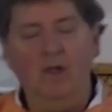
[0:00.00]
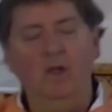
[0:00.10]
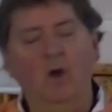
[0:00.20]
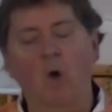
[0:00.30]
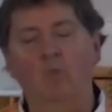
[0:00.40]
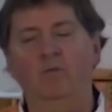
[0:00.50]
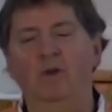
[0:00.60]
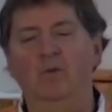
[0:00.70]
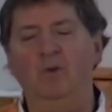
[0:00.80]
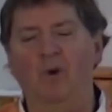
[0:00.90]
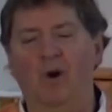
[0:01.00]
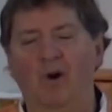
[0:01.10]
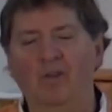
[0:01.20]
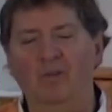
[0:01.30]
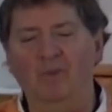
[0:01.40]
Hopefully, we're
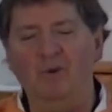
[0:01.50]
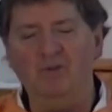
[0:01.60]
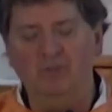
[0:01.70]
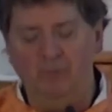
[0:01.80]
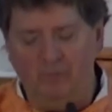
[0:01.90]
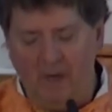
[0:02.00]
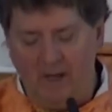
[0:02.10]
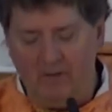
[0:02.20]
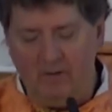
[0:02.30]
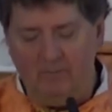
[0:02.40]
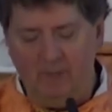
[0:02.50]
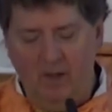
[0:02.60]
all the merciful father,